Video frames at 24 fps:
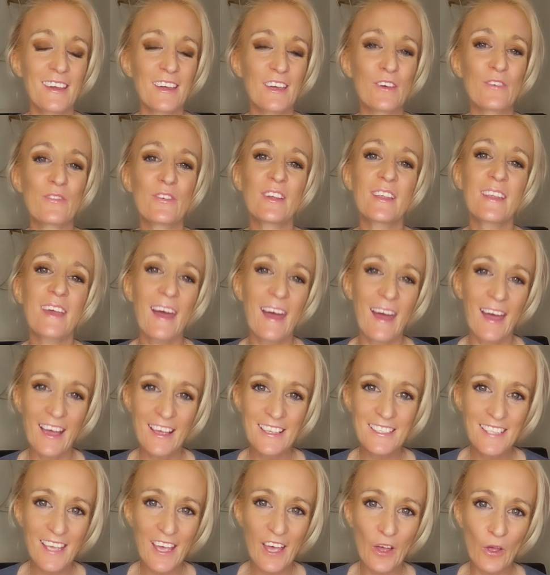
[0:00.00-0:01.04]
If it
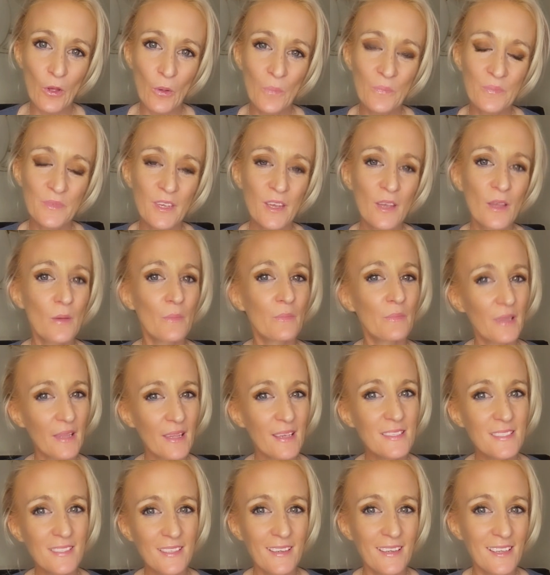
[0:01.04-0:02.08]
has helped,
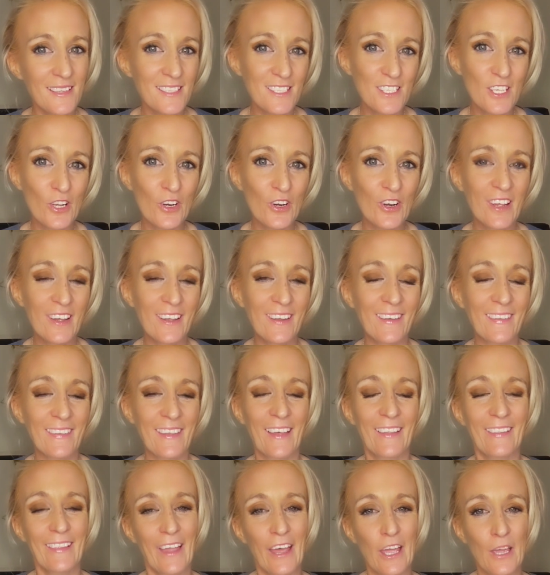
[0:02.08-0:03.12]
please consider hitting
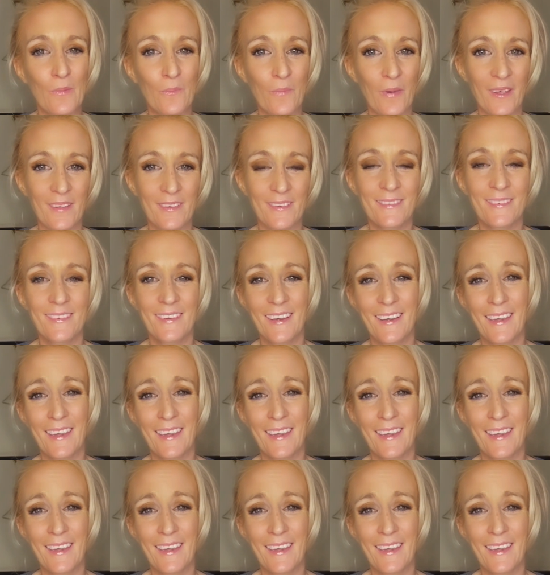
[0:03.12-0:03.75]
that like button.